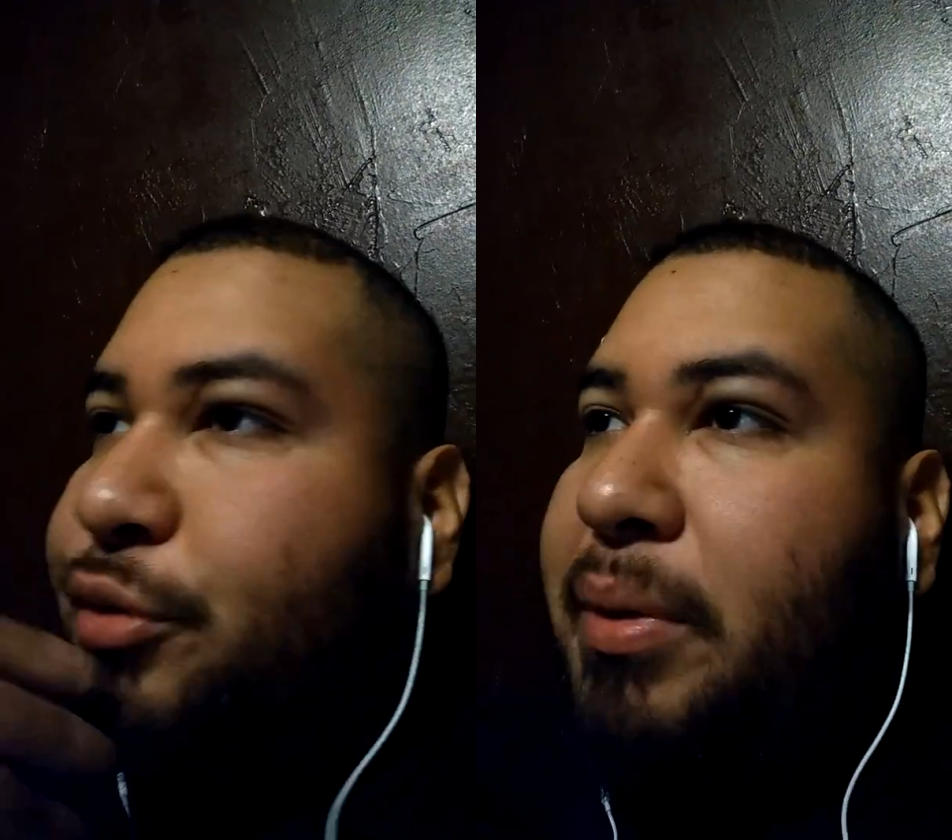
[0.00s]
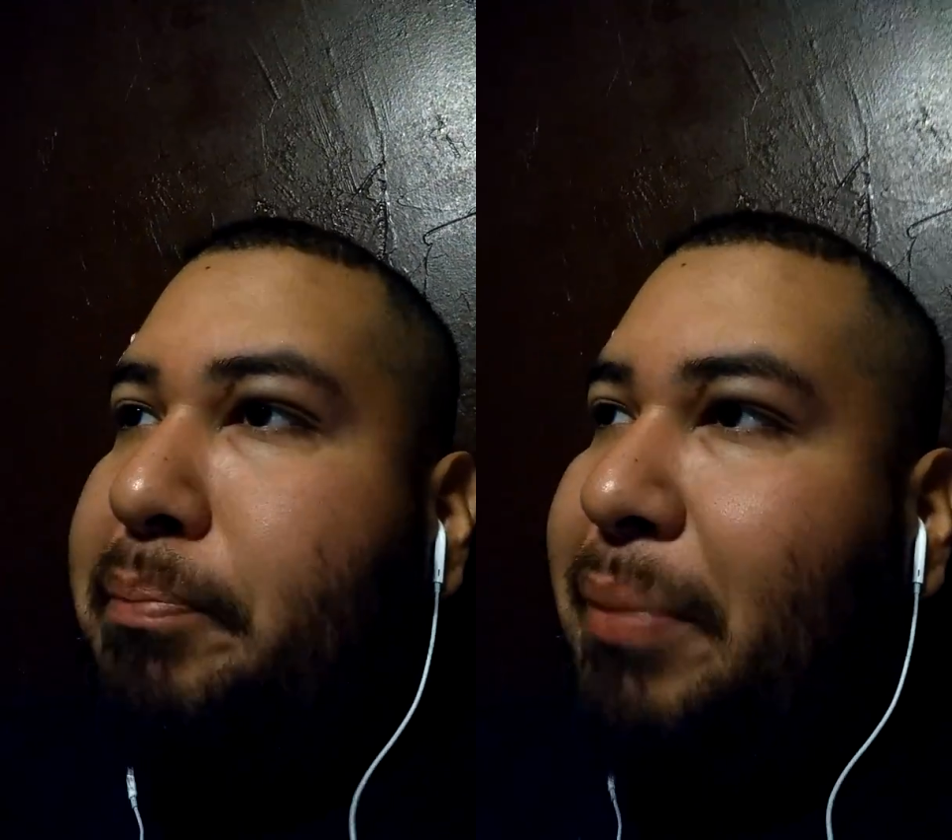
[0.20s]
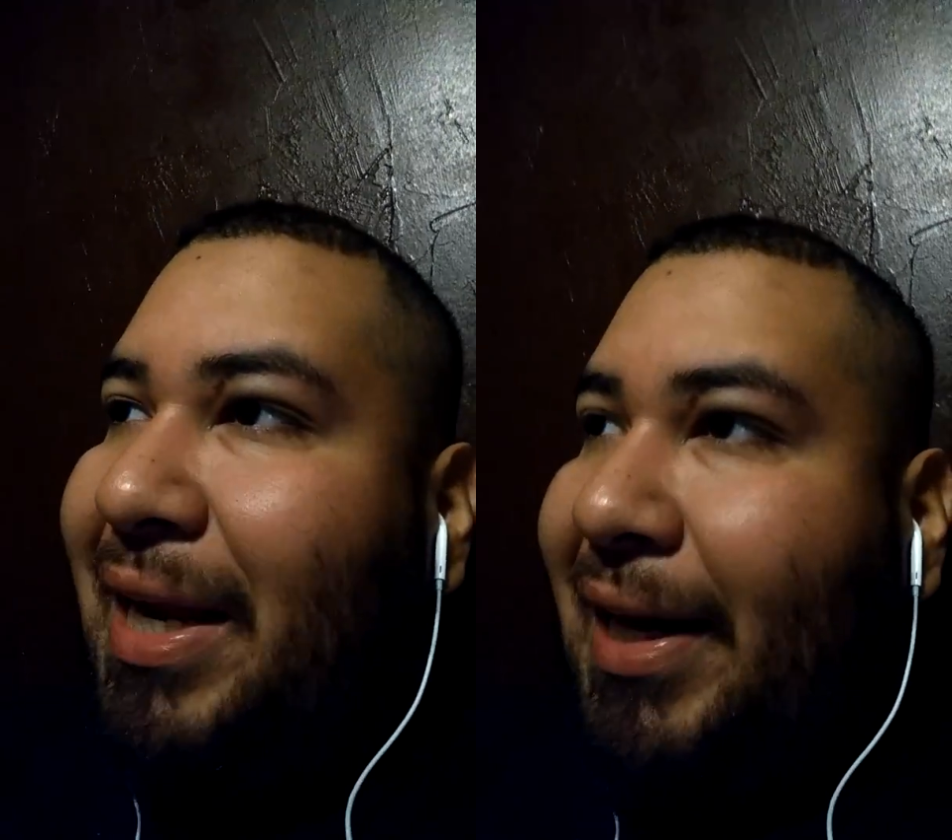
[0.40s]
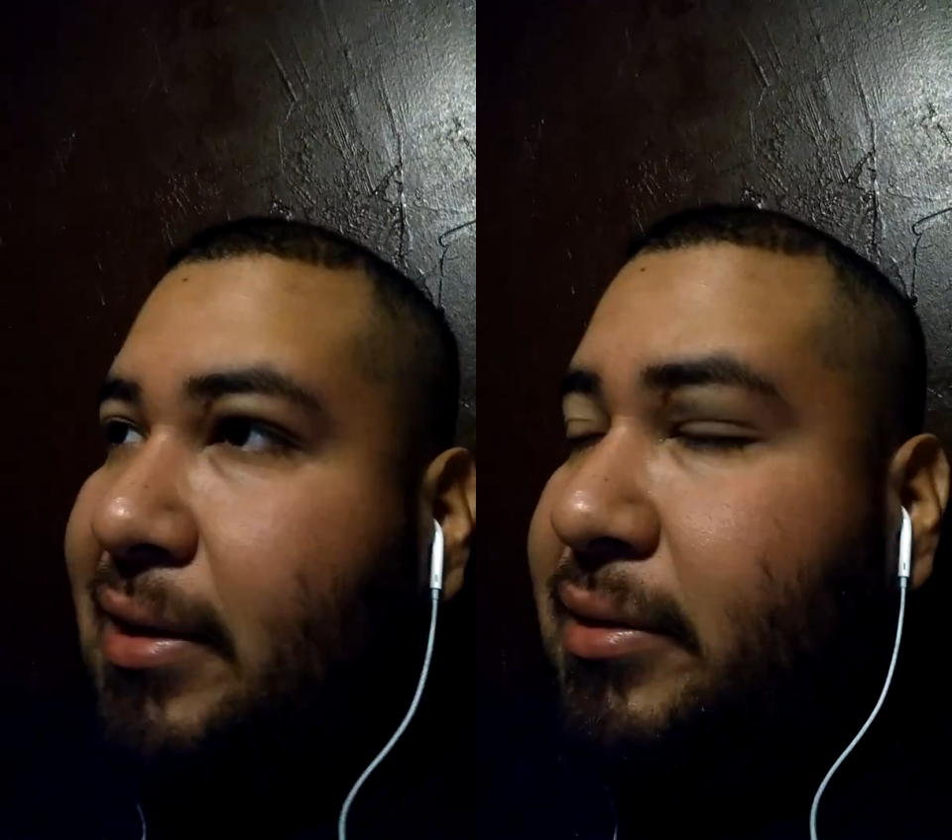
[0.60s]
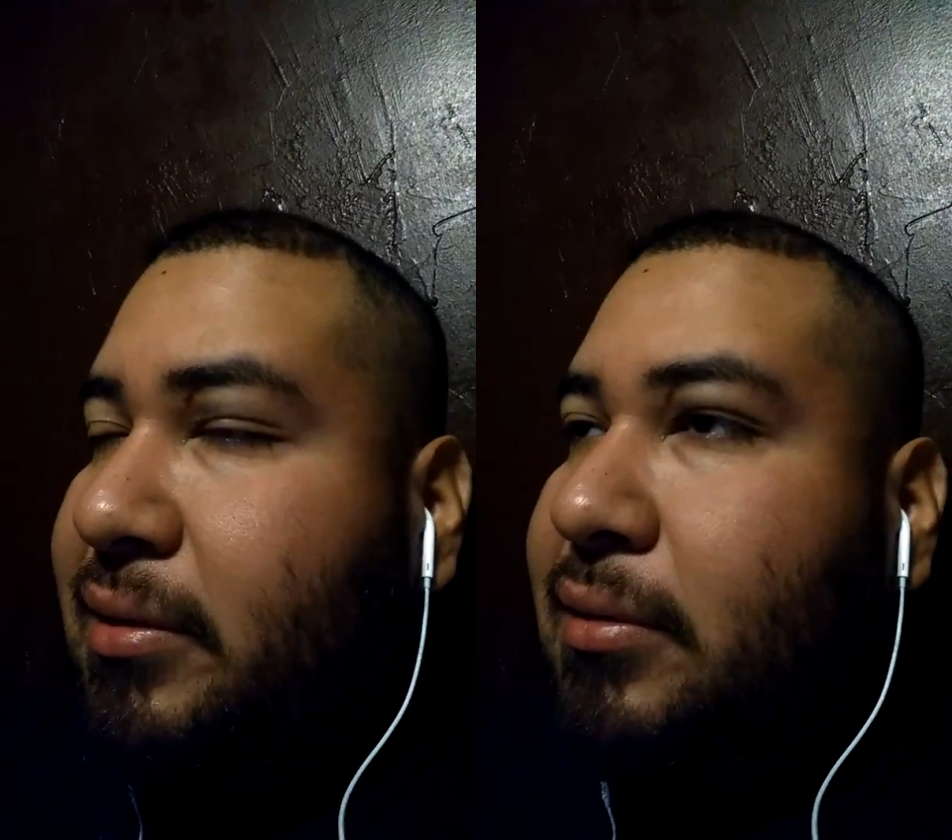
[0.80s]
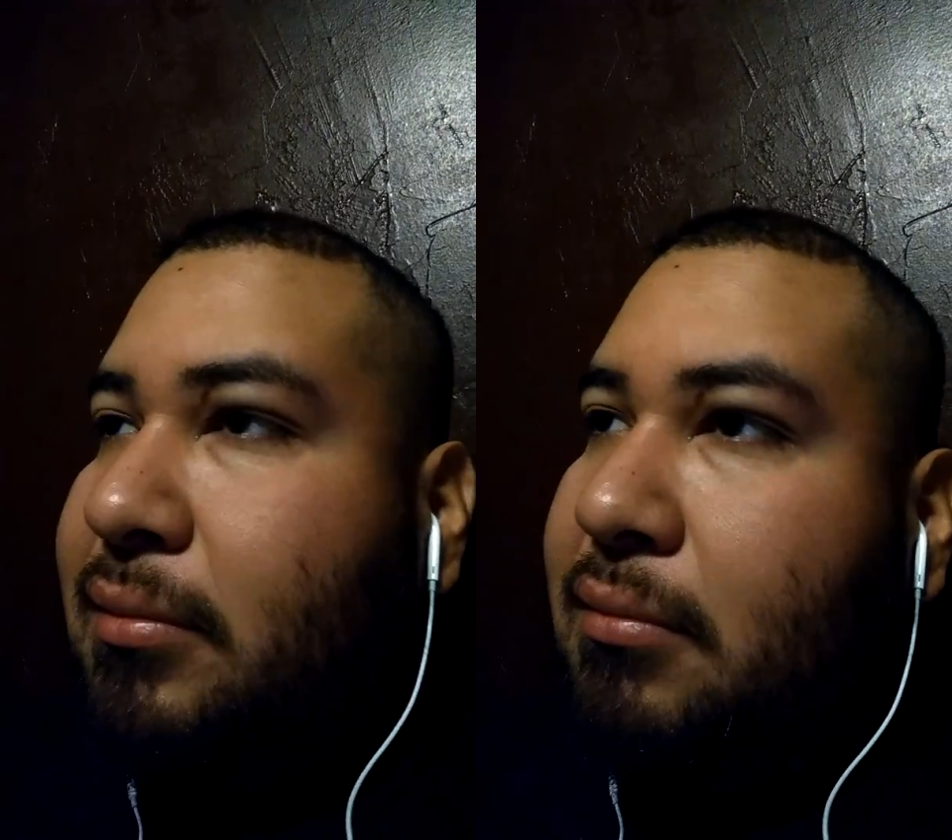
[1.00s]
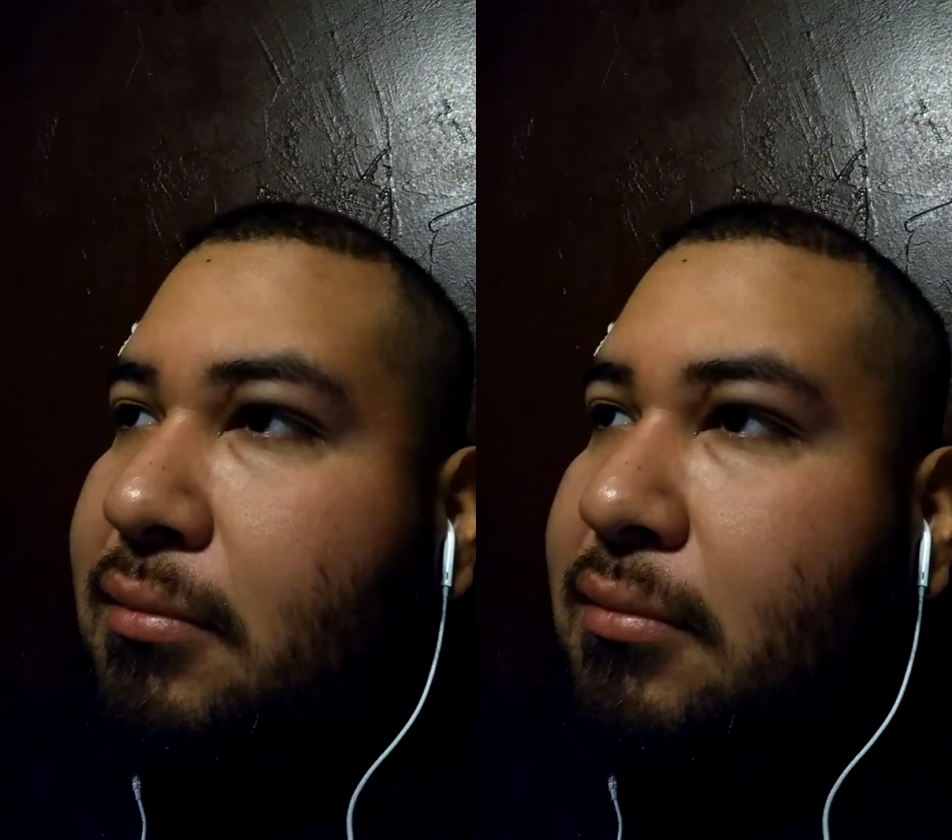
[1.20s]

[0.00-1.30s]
been plagues,